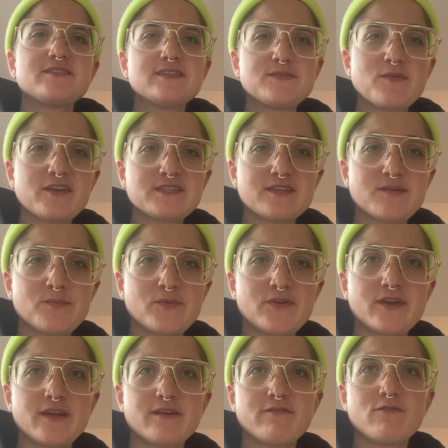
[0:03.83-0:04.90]
is my
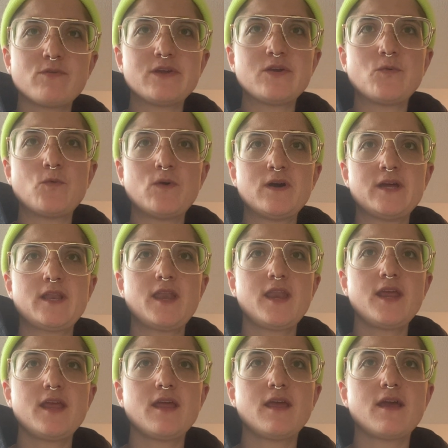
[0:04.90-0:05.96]
summary of week 1